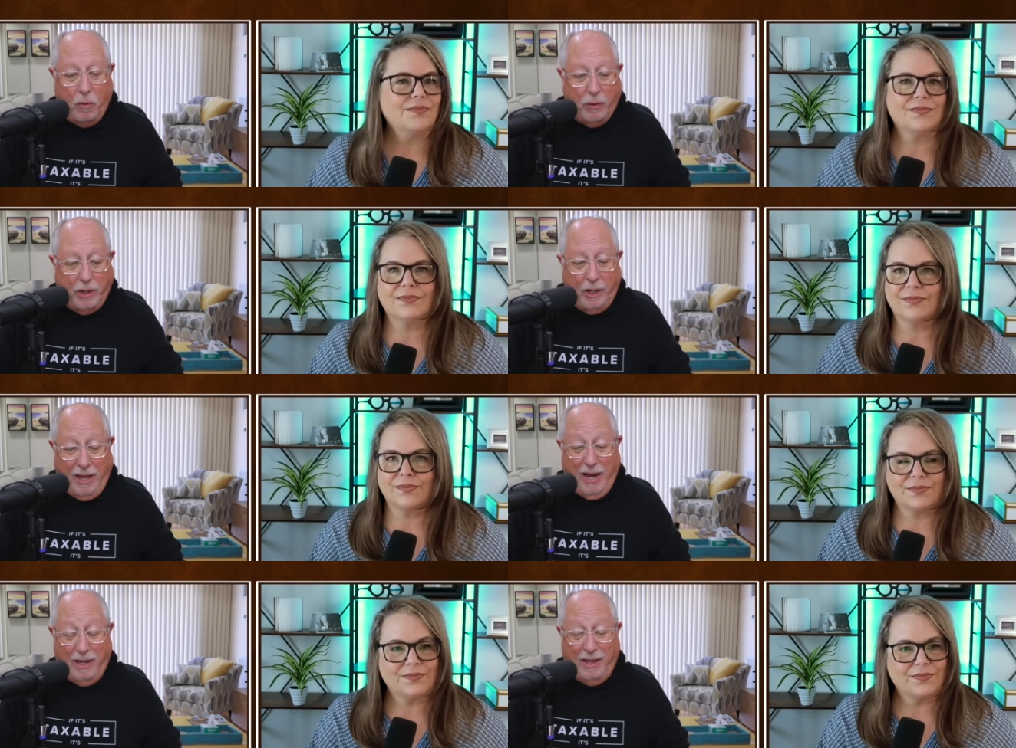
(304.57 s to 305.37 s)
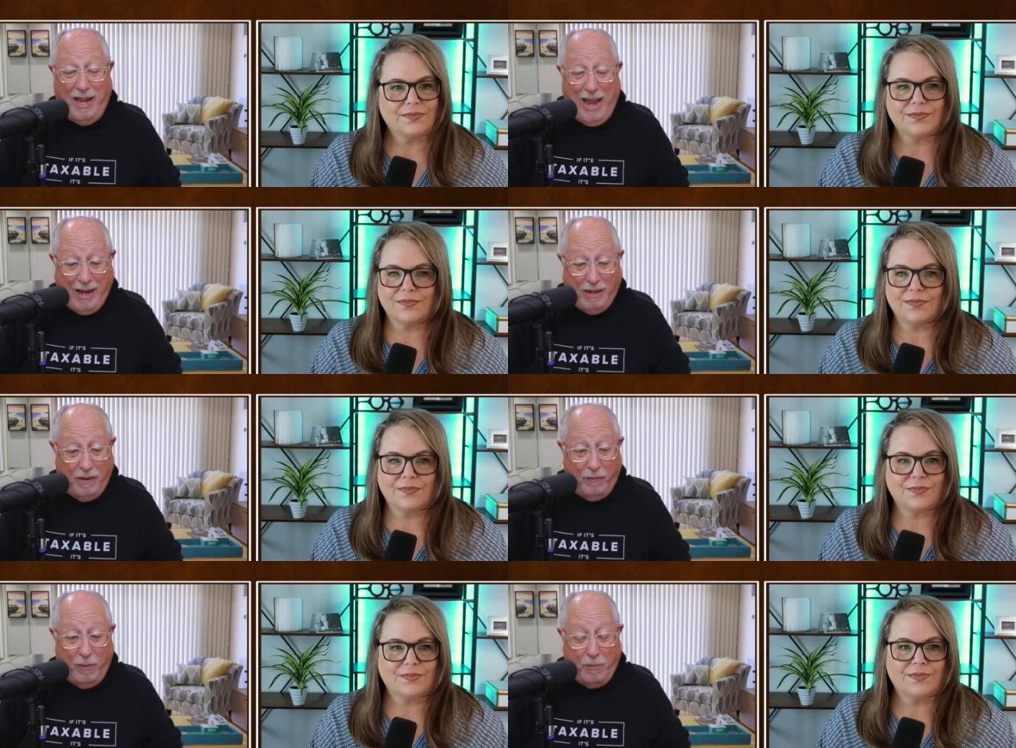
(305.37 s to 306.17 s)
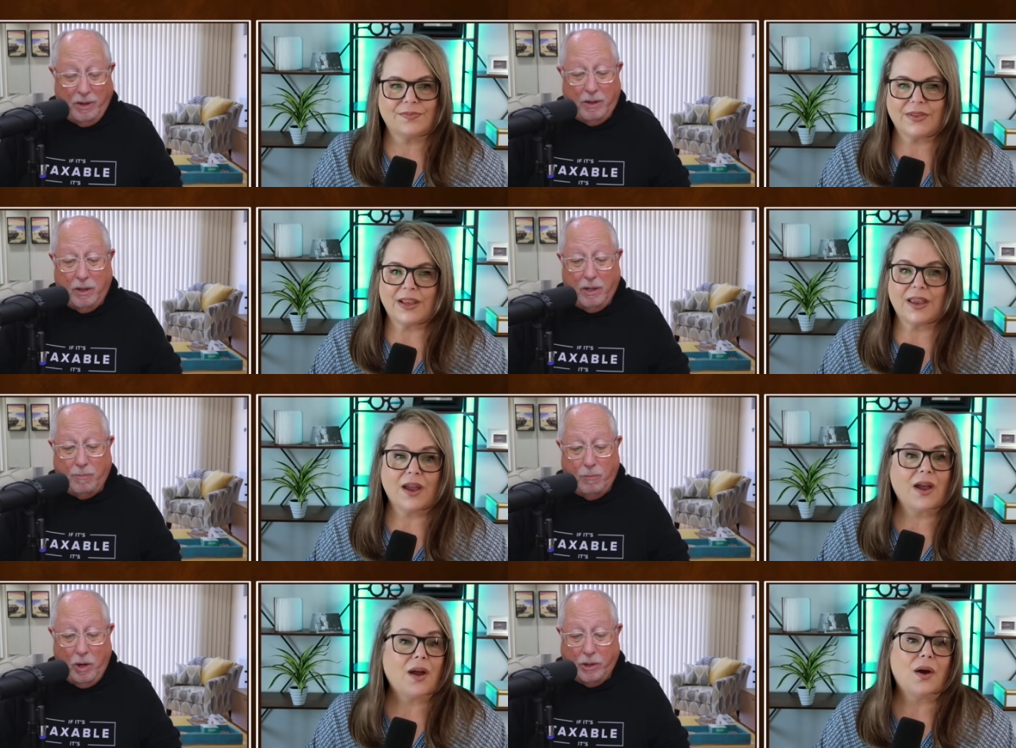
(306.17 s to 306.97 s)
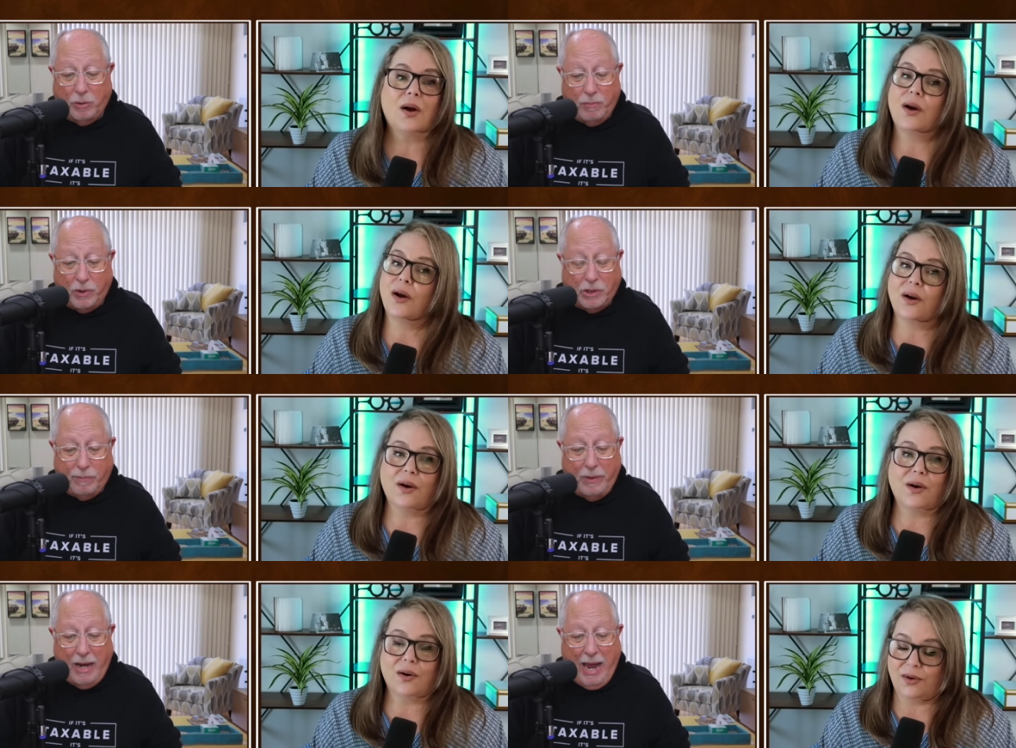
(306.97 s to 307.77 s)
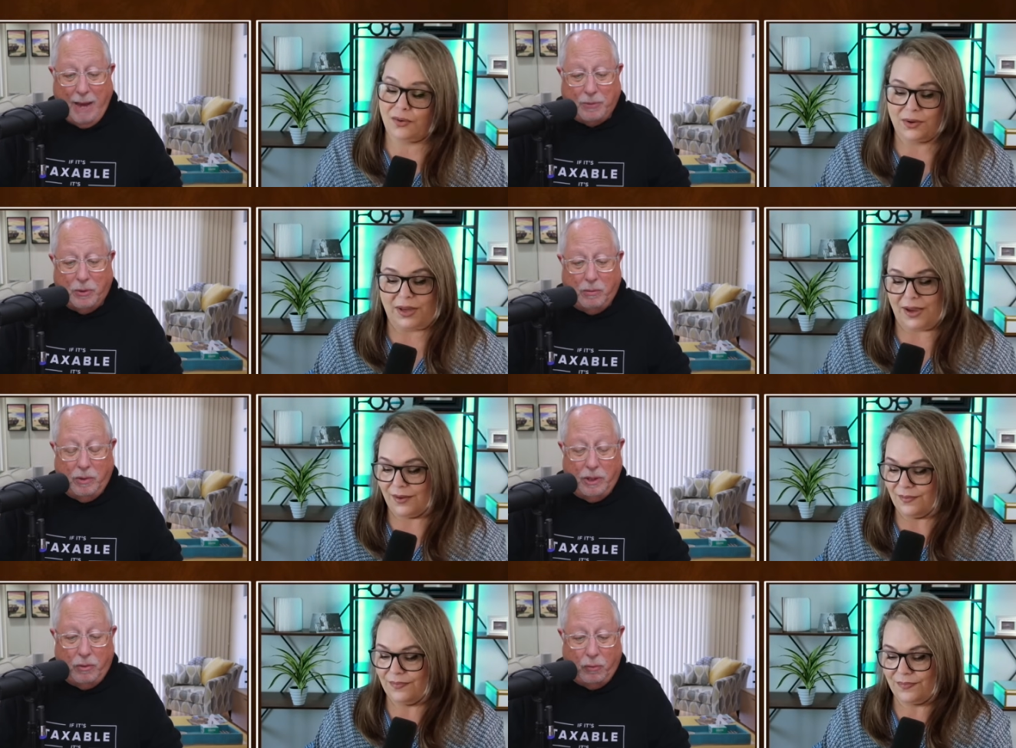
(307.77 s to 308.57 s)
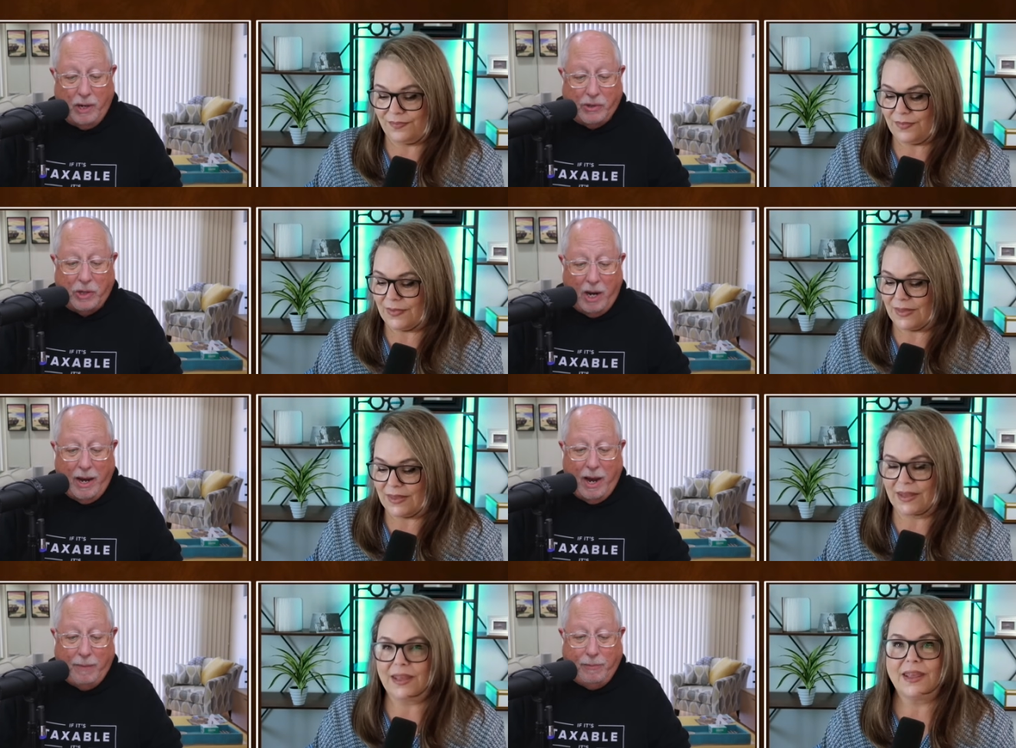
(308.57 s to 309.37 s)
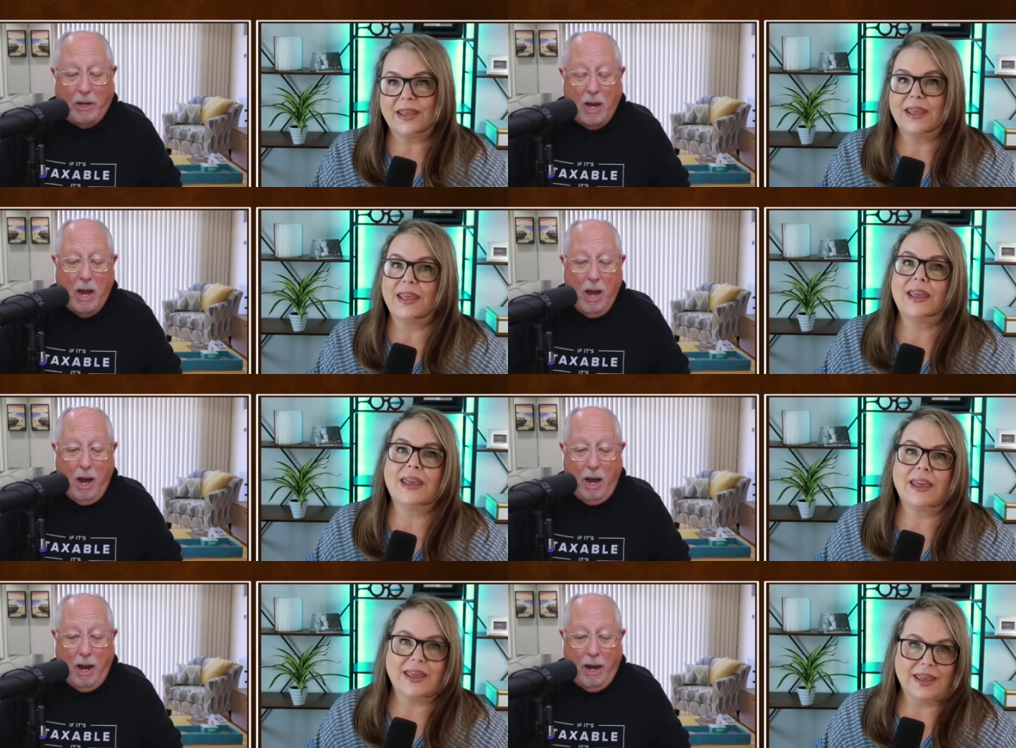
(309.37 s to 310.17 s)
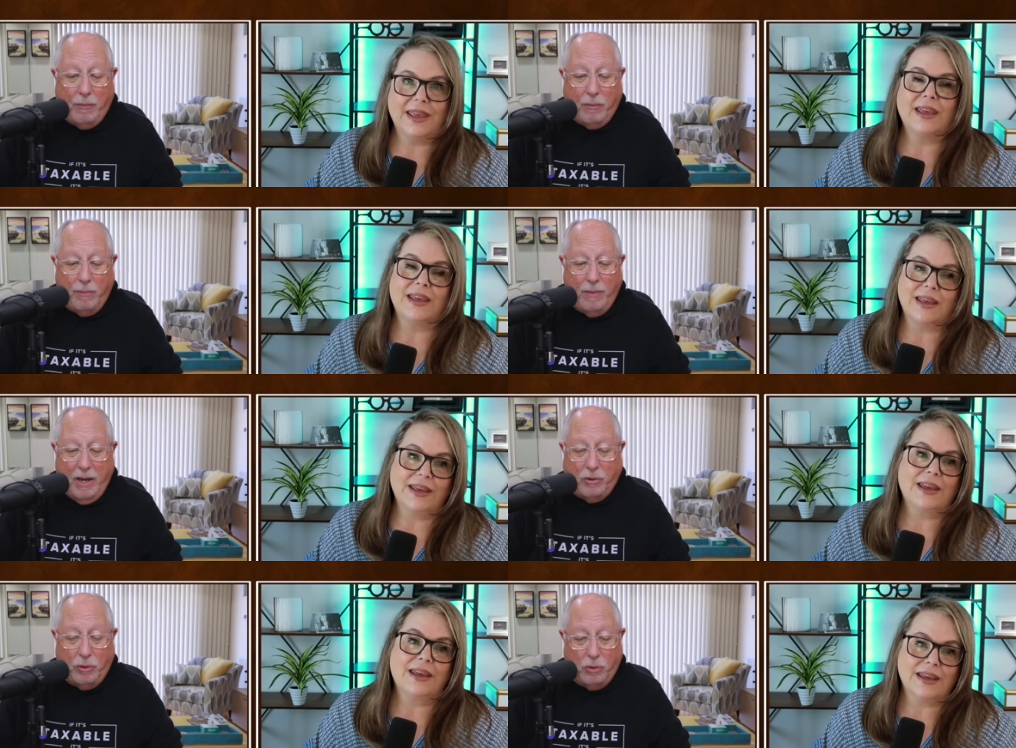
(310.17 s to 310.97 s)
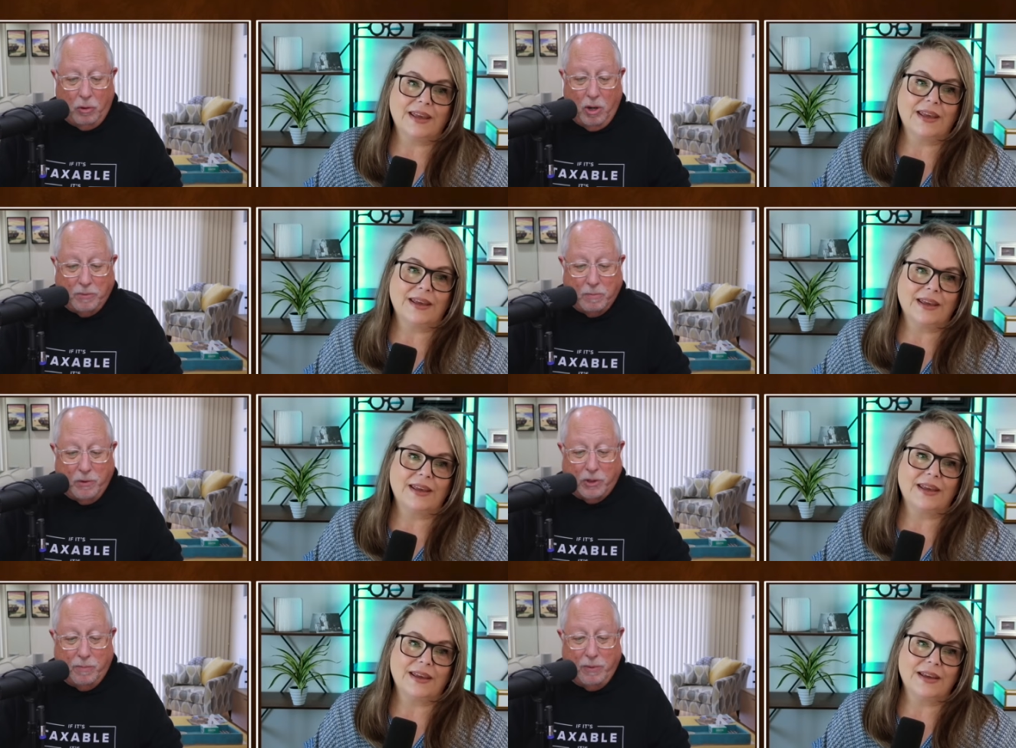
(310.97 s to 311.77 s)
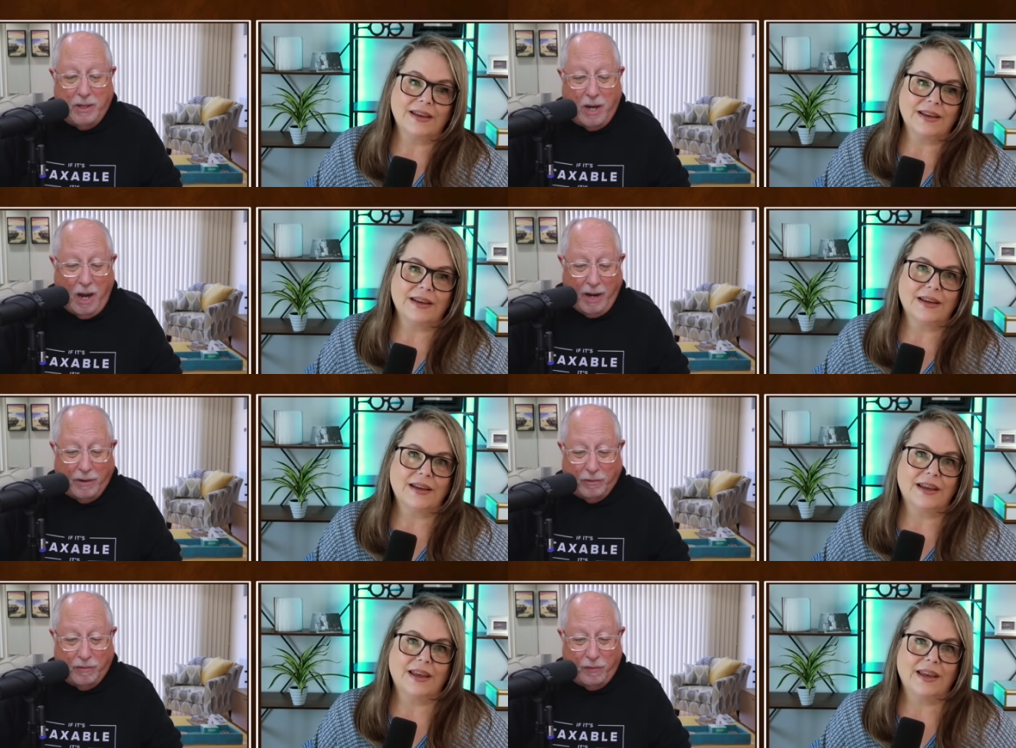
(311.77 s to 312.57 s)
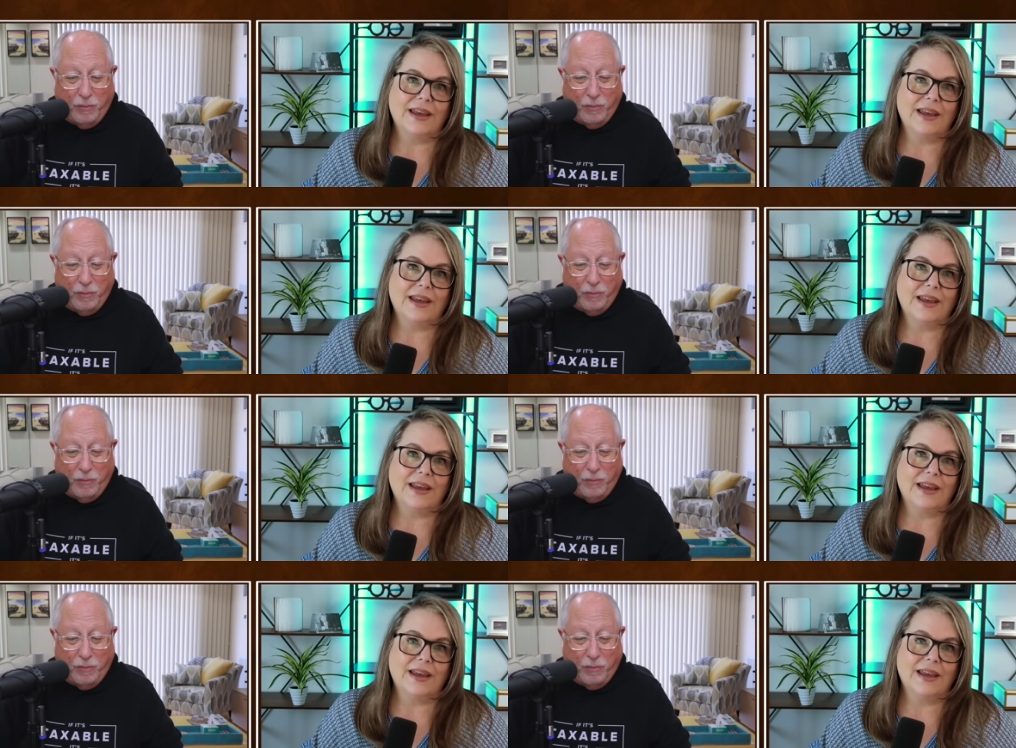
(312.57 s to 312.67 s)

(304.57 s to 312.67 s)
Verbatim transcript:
Speaker 1: into that at the end of a month like March must have been absolutely oh, yeah. crazy. I, I mean, I, I, would imagine your arms must have been tired from